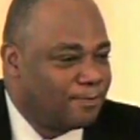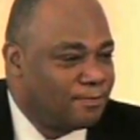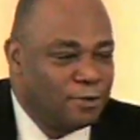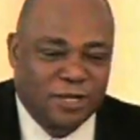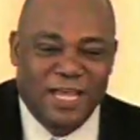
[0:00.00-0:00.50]

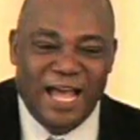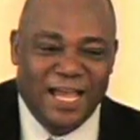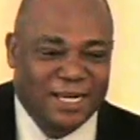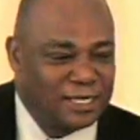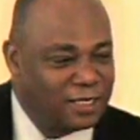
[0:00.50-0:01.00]
But
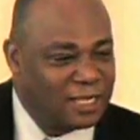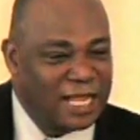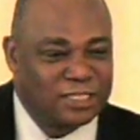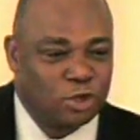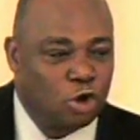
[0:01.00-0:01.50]
God
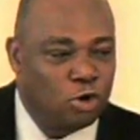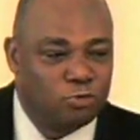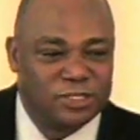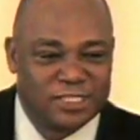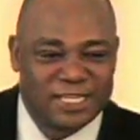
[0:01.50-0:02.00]
has
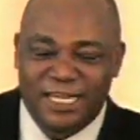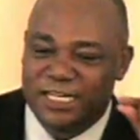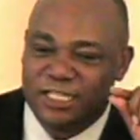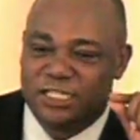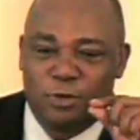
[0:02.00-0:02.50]
always
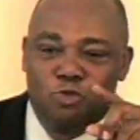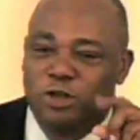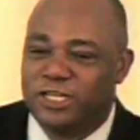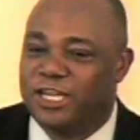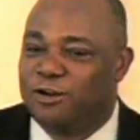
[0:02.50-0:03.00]
sent
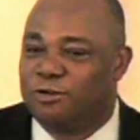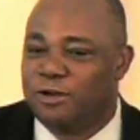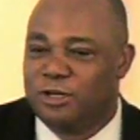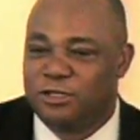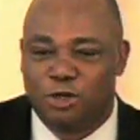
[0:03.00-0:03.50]
someone there
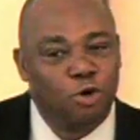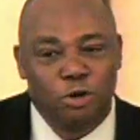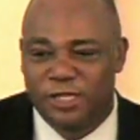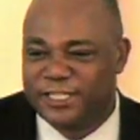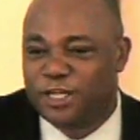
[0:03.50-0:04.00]
to
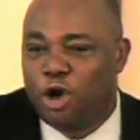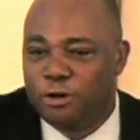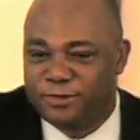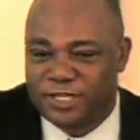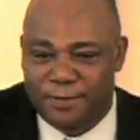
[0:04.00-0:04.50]
hold his
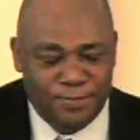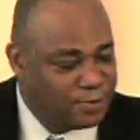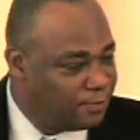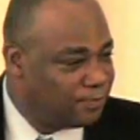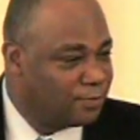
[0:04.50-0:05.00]
arms up?
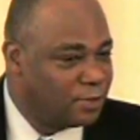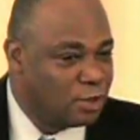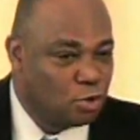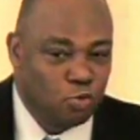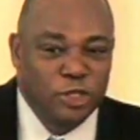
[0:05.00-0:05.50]

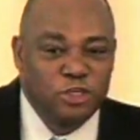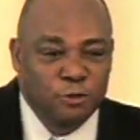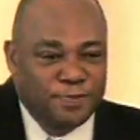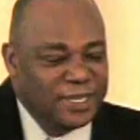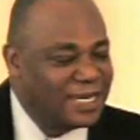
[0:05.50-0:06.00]
Will
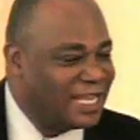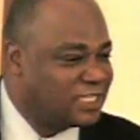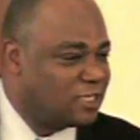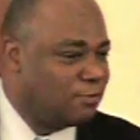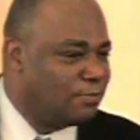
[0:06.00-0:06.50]
you be that
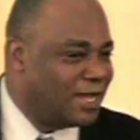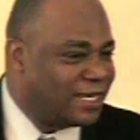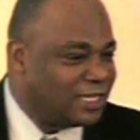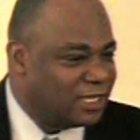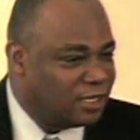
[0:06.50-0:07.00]
somebody?